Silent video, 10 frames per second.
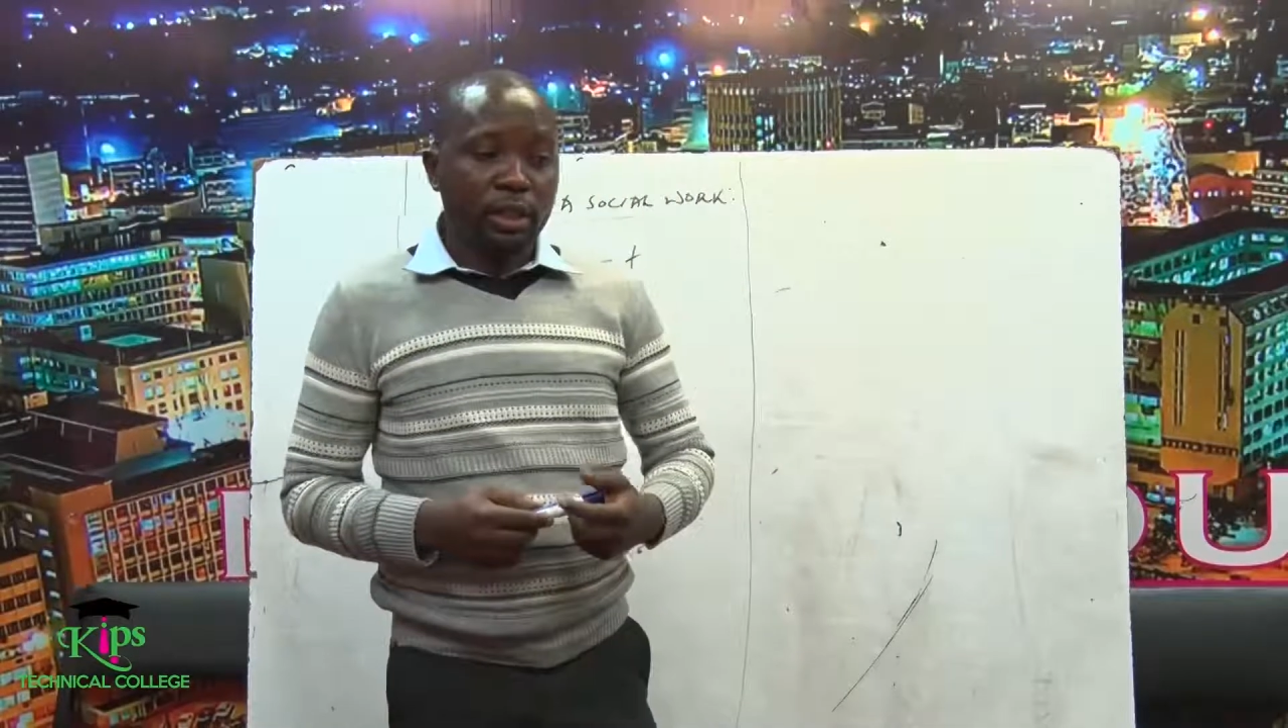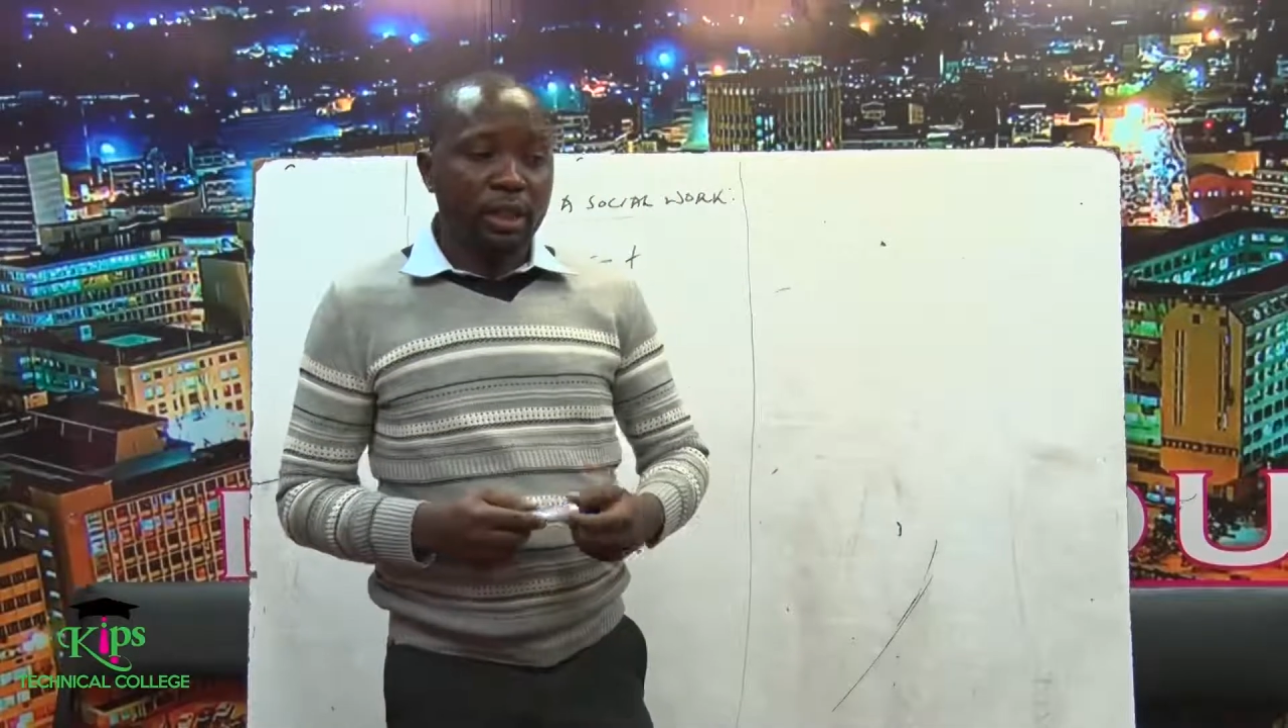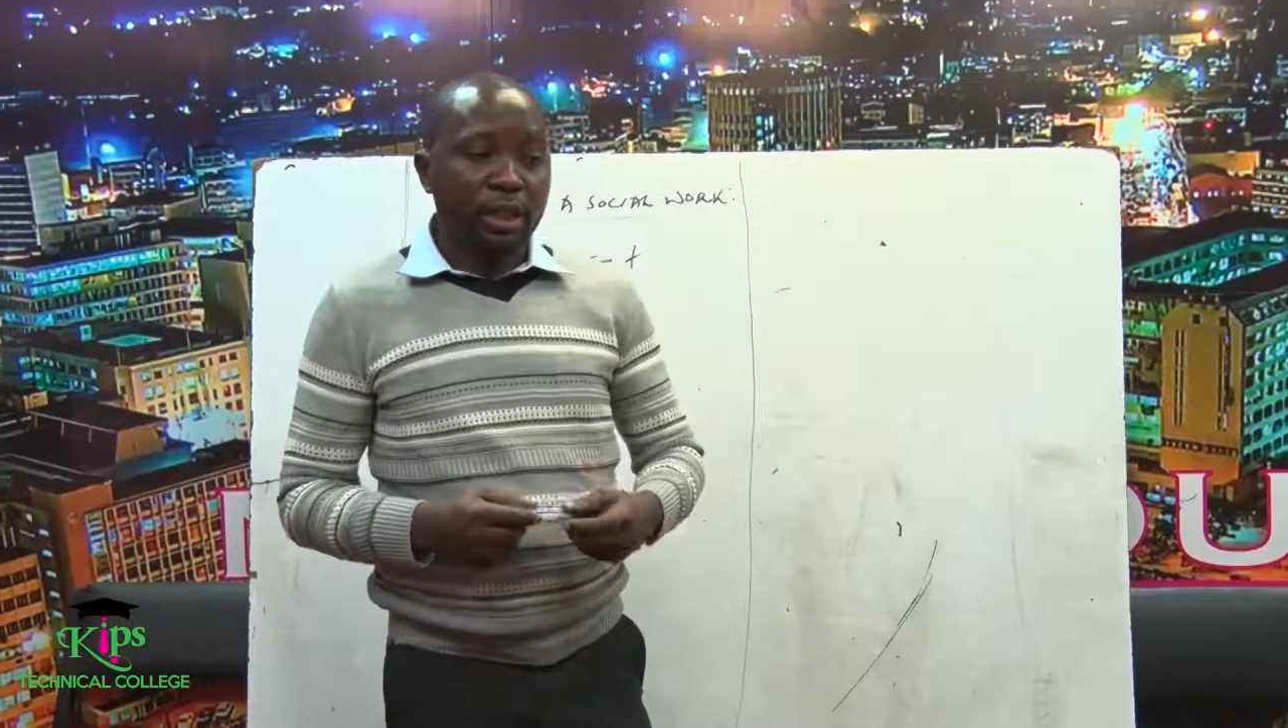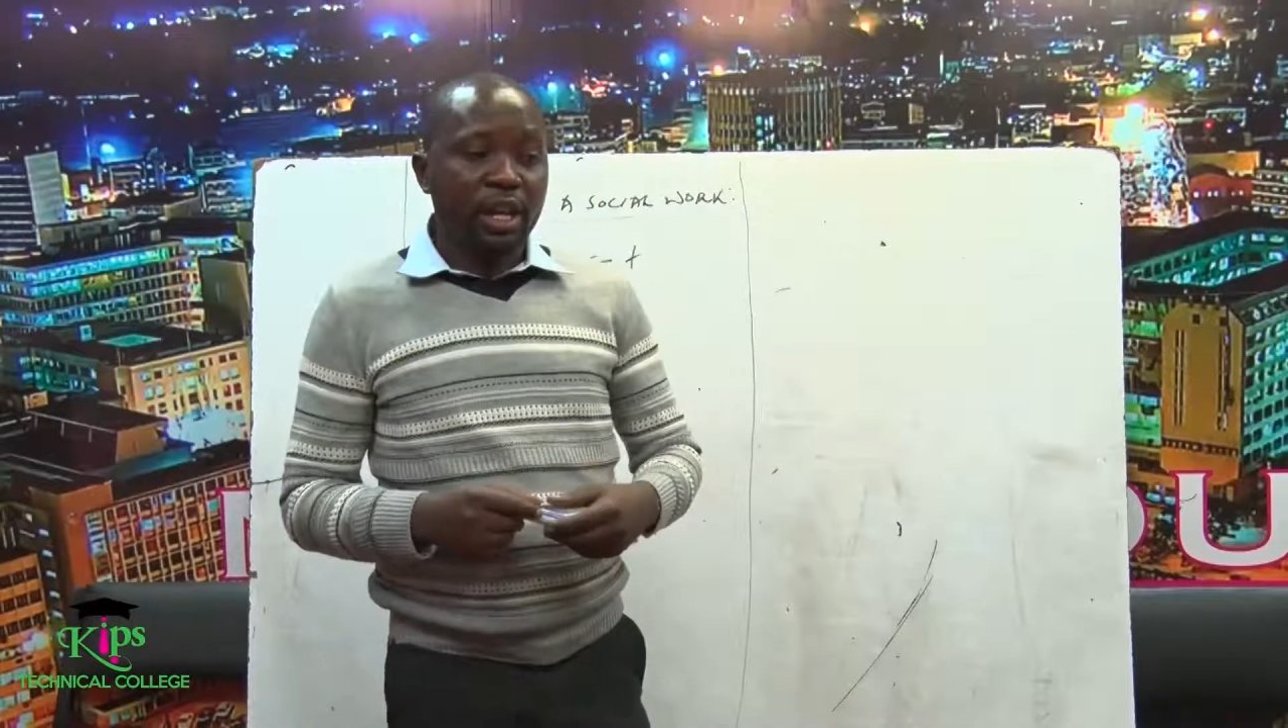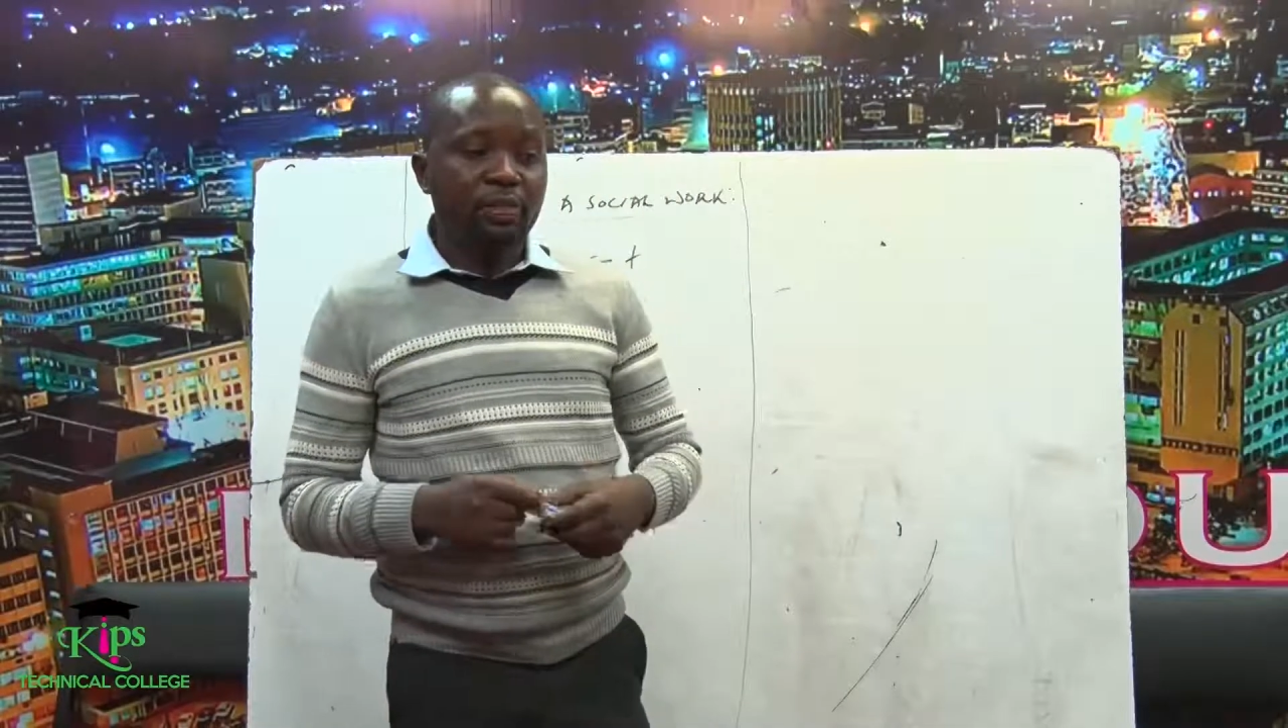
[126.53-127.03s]
is
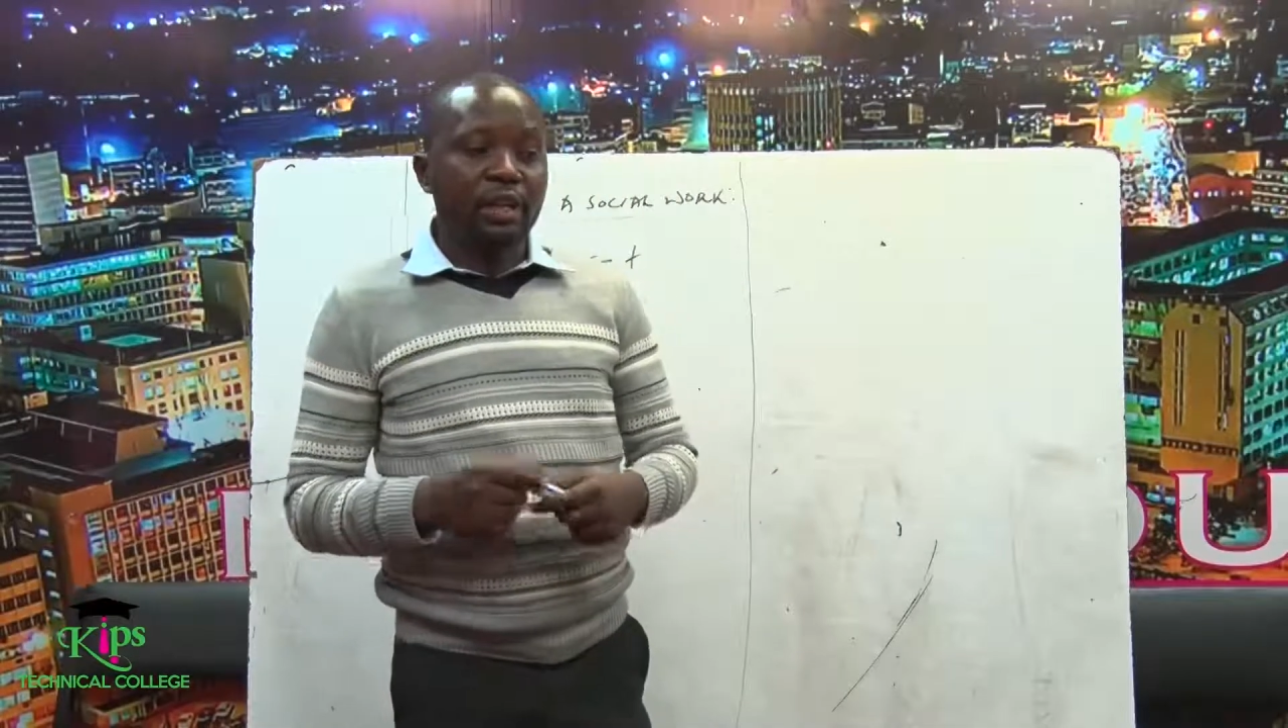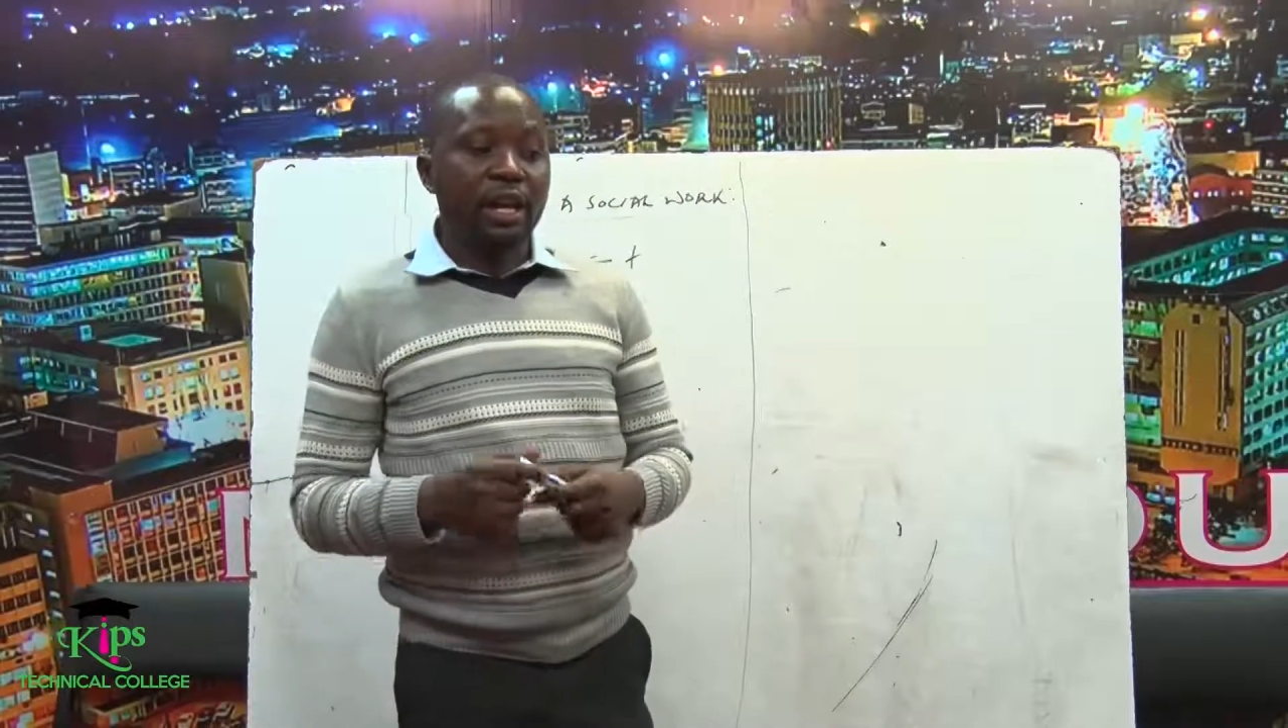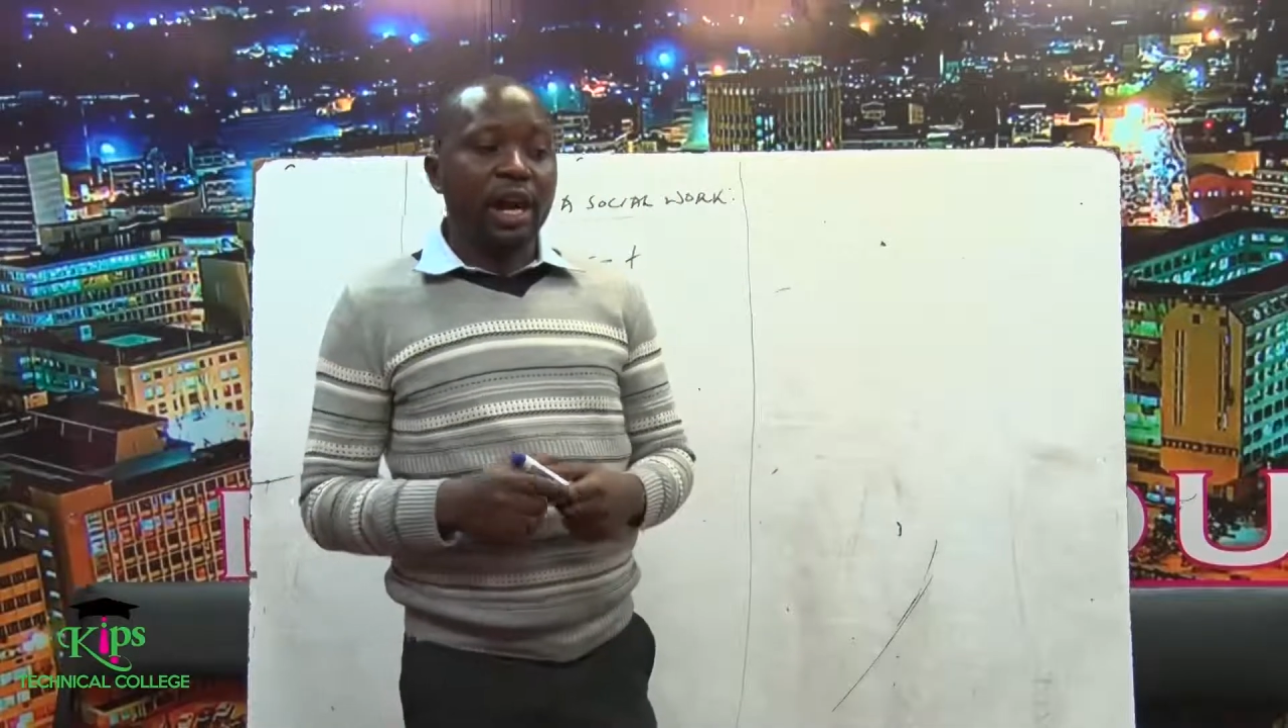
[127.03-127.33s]
serving